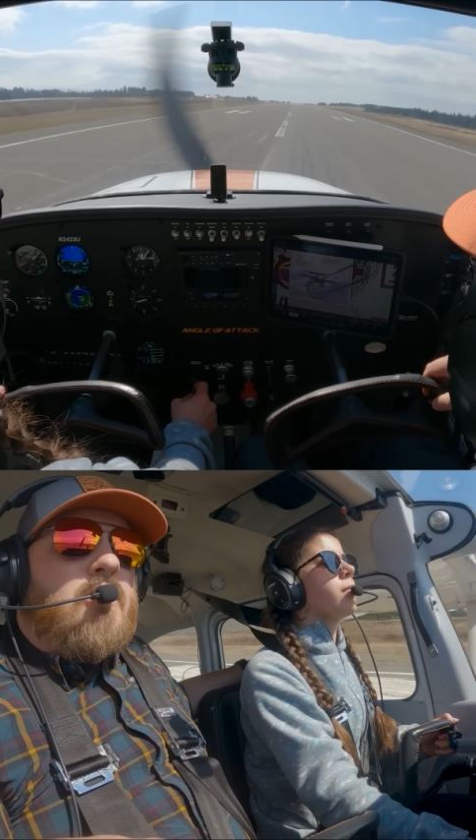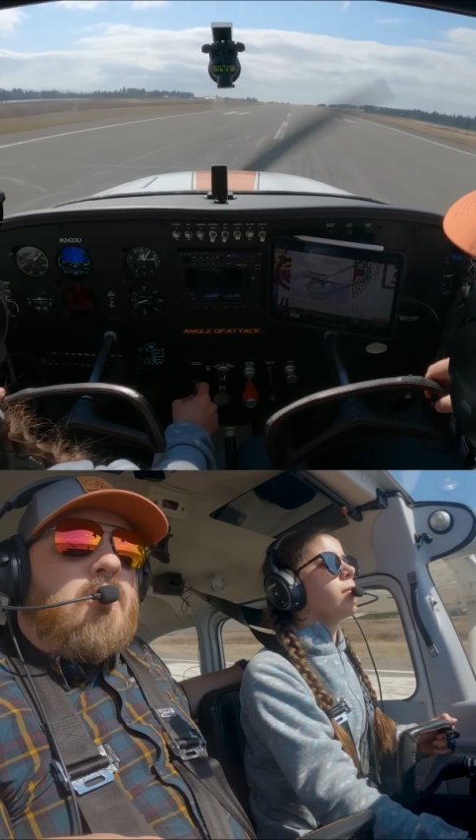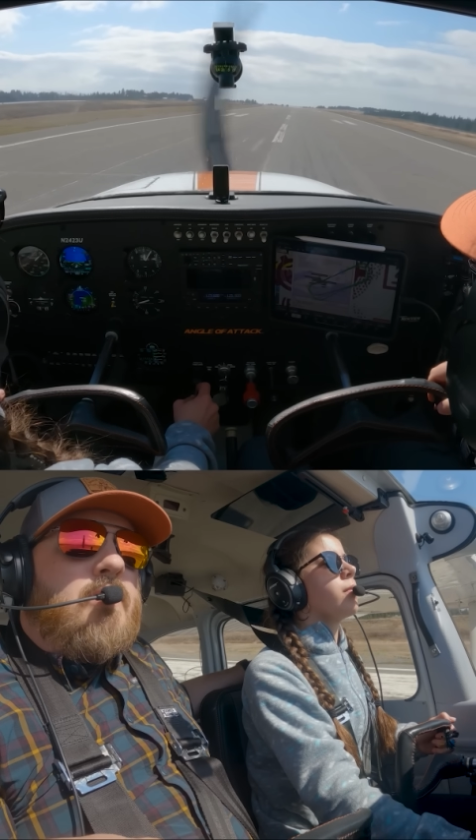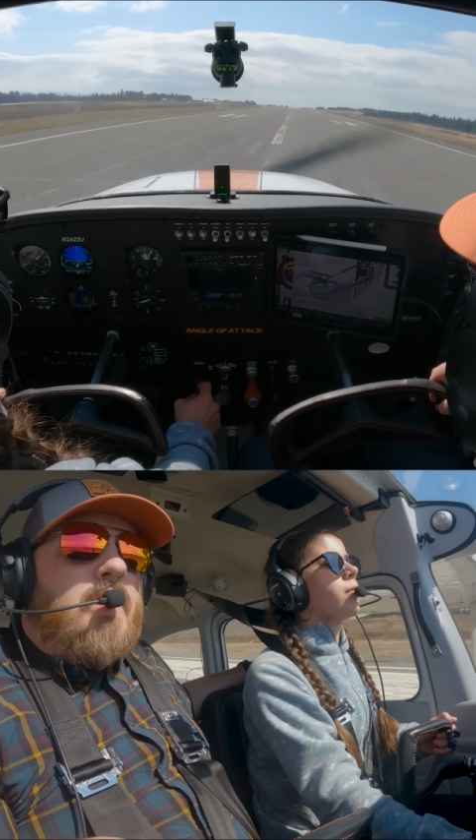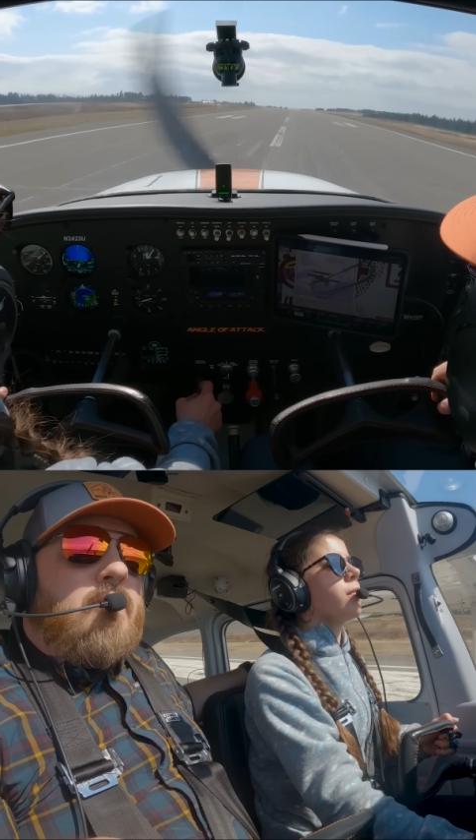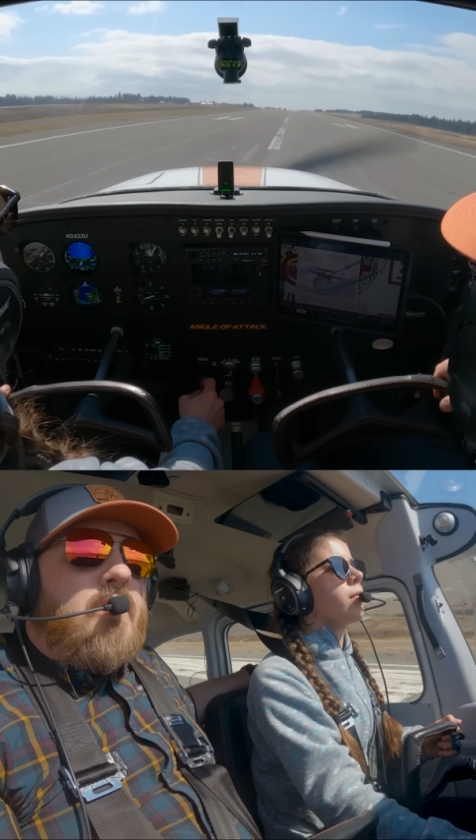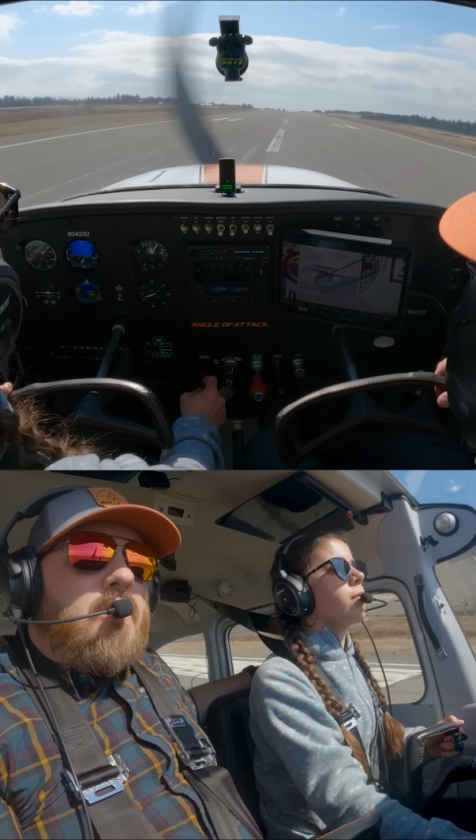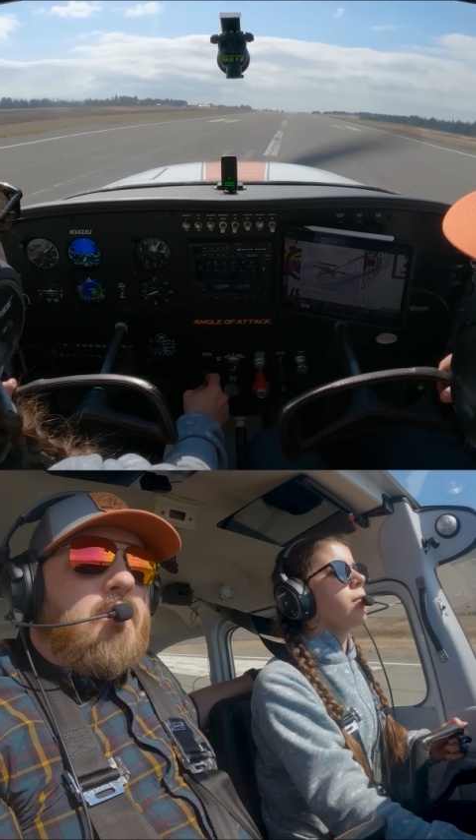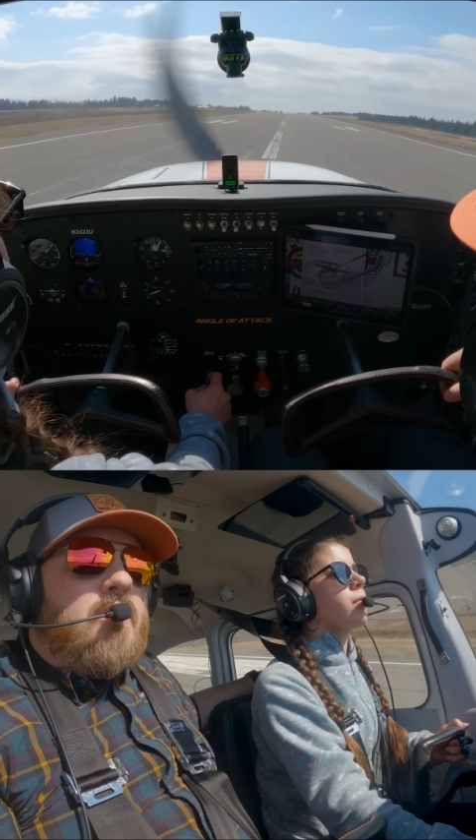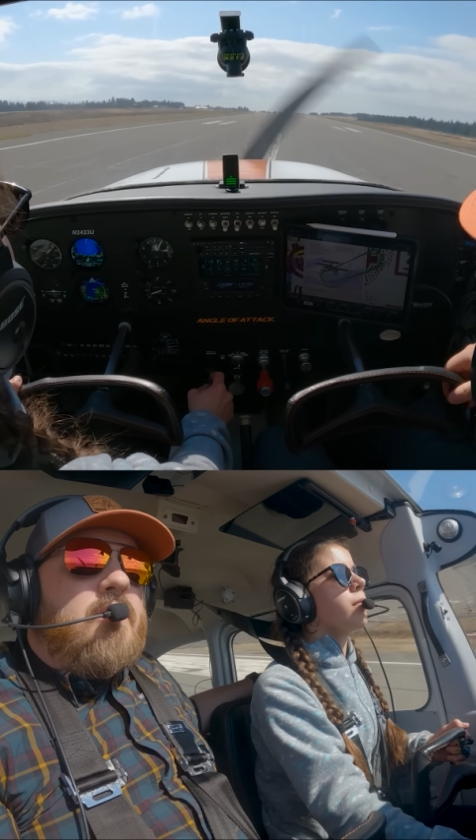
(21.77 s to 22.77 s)
The right
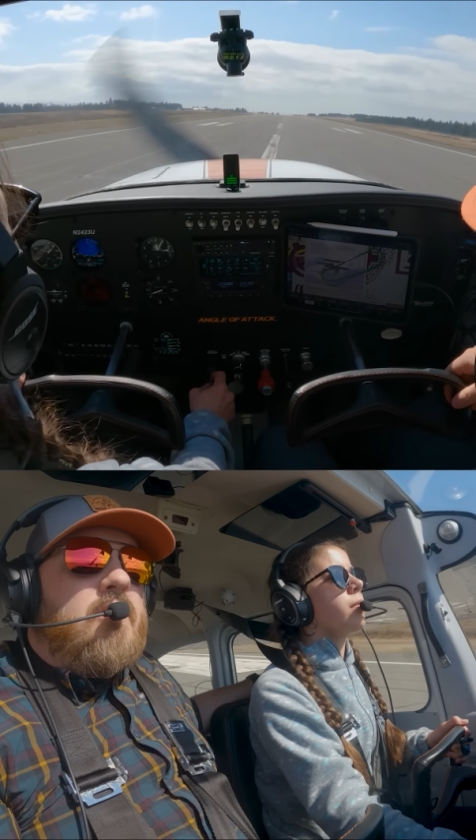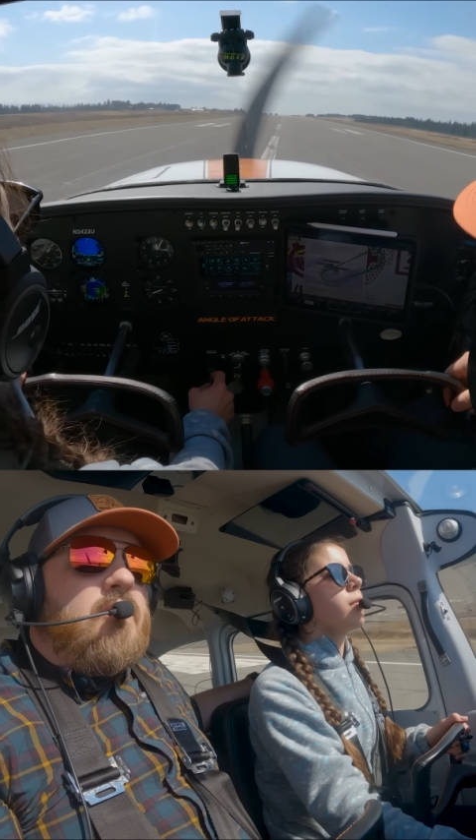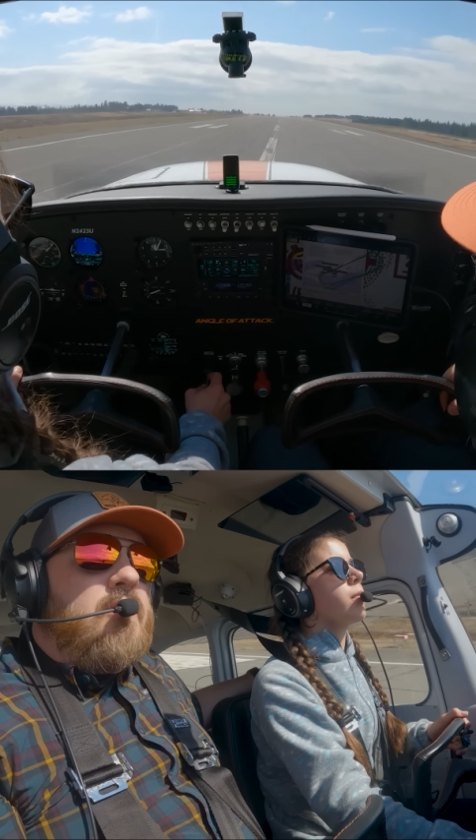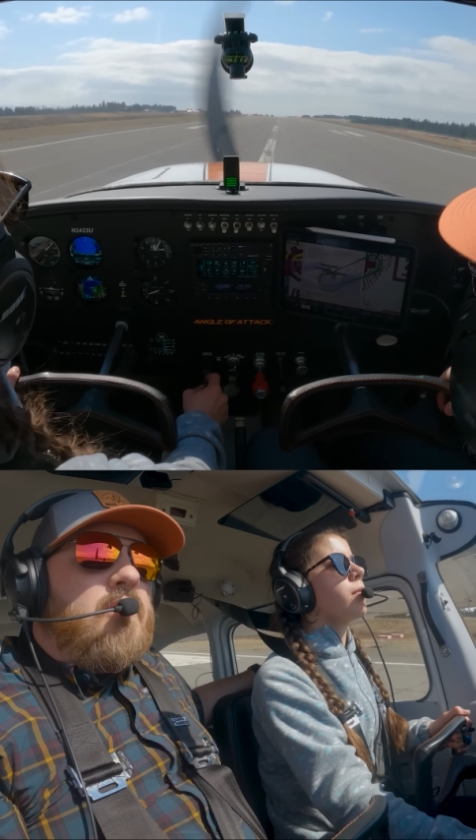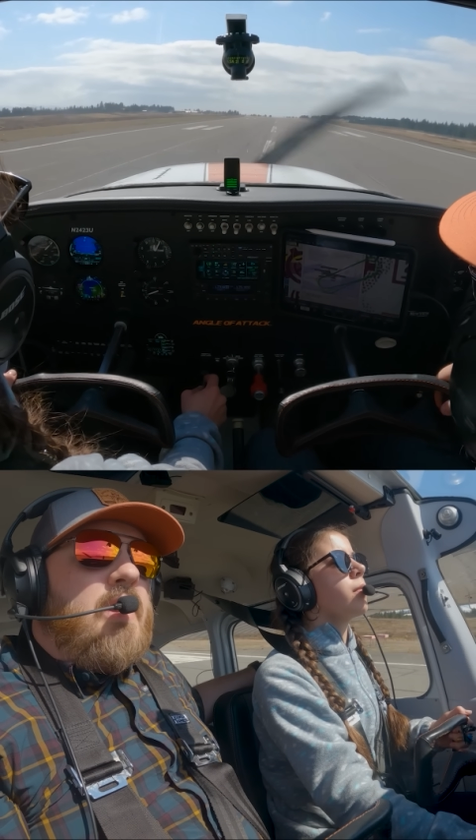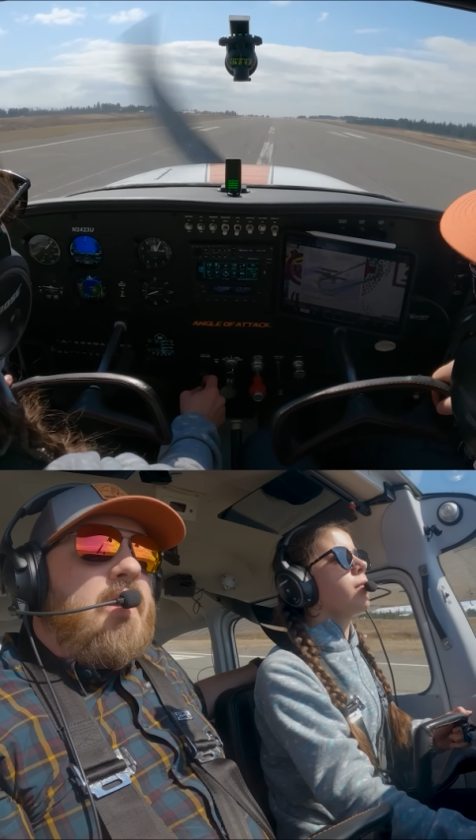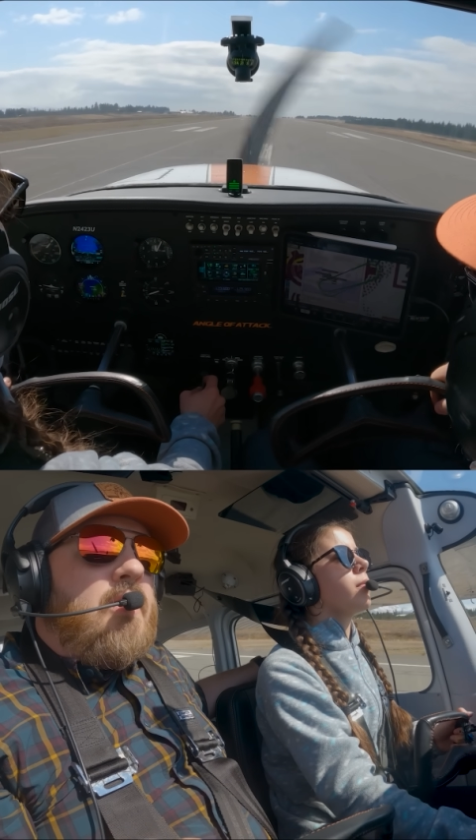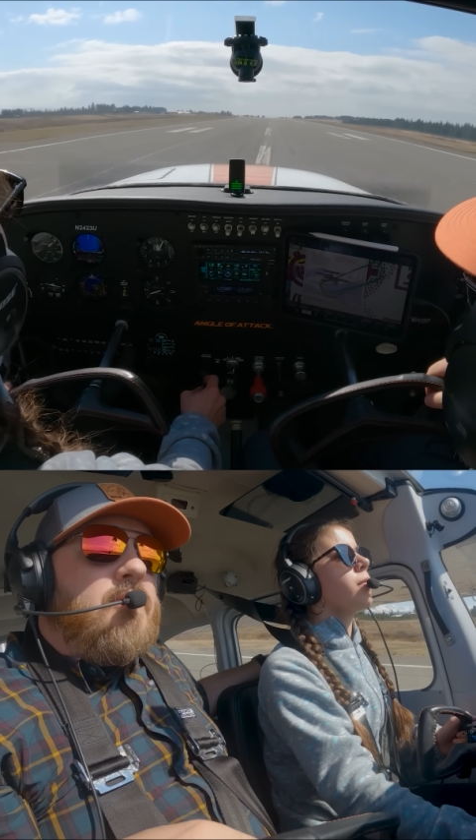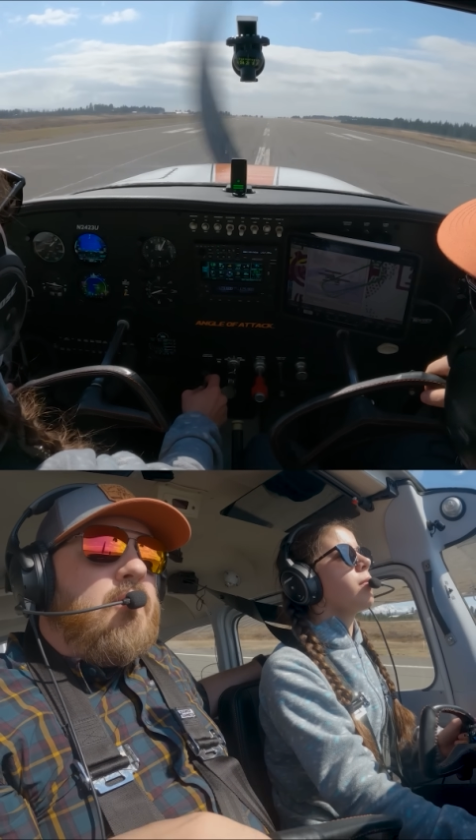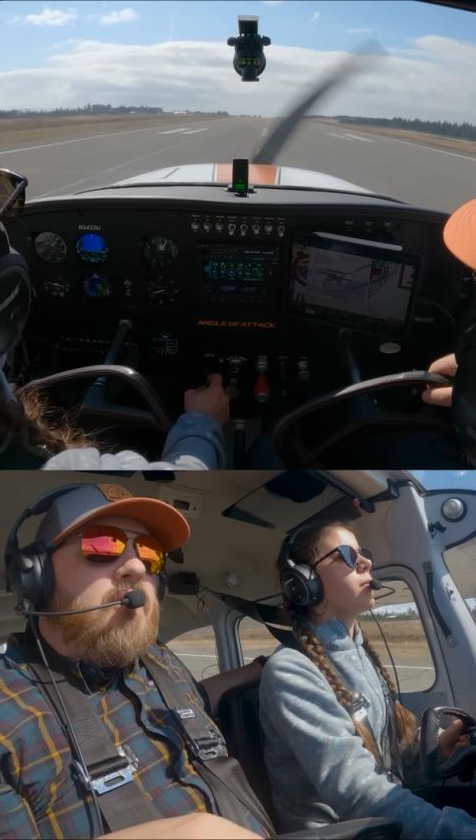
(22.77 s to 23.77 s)
rudder to line
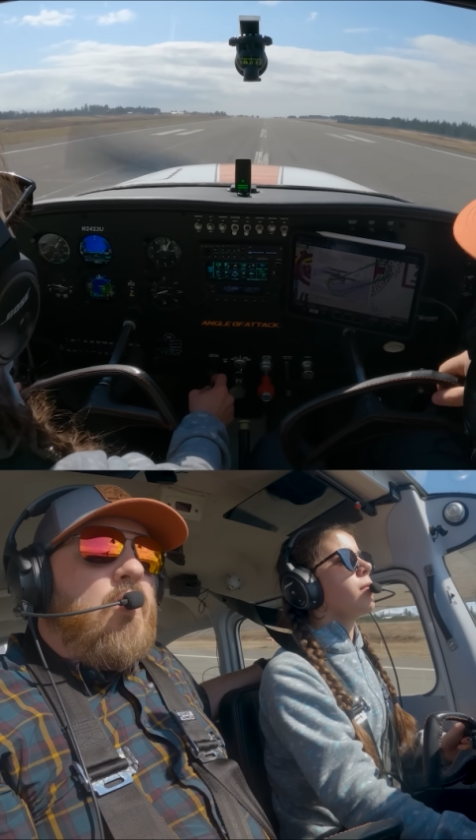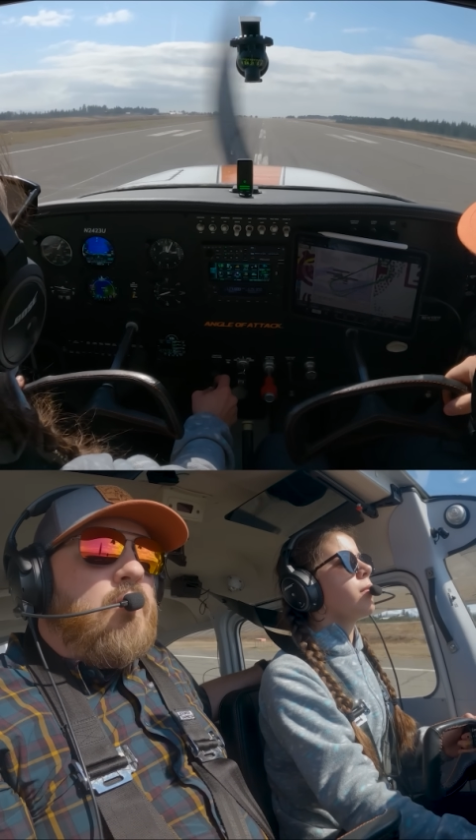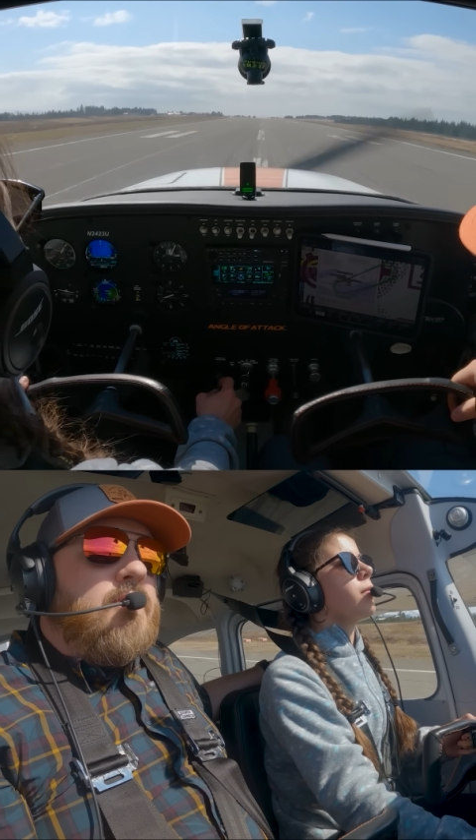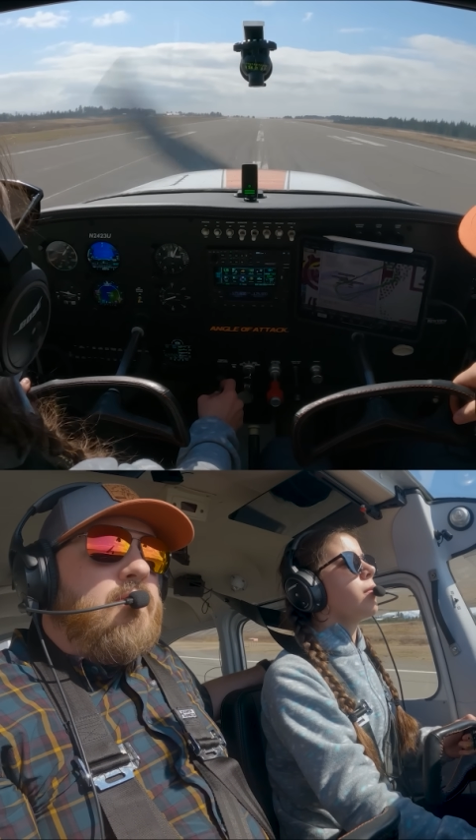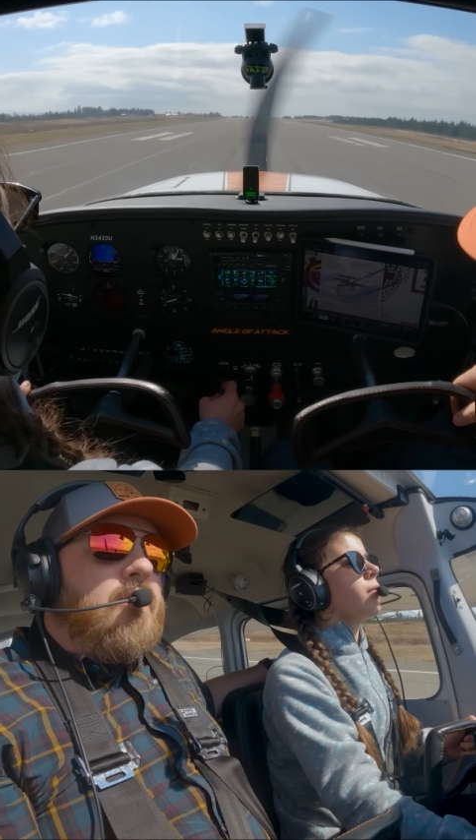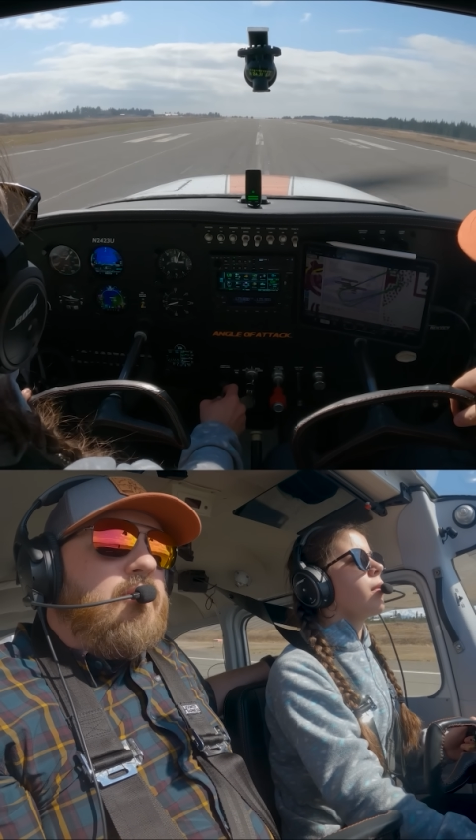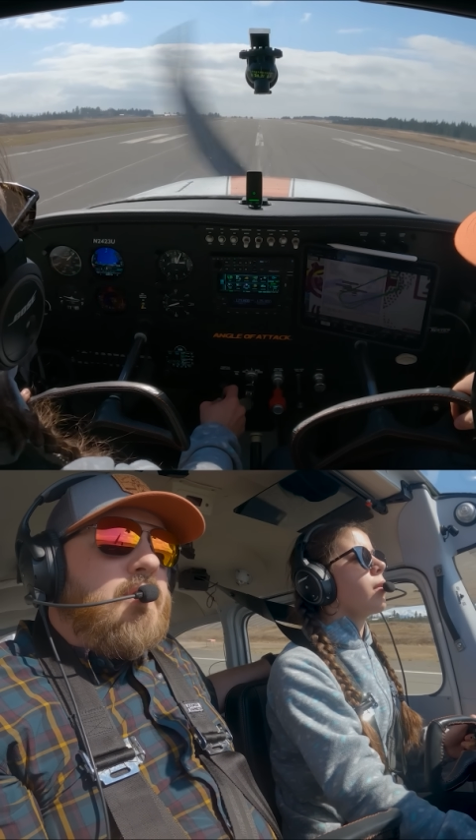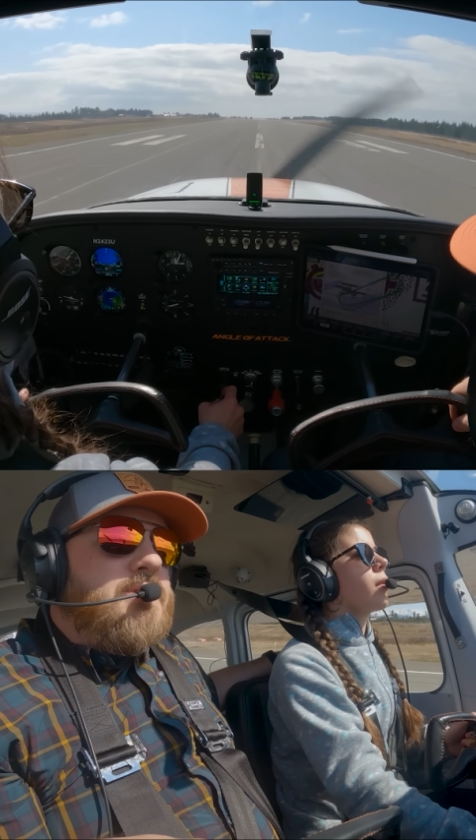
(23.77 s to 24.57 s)
up the nose of the runway.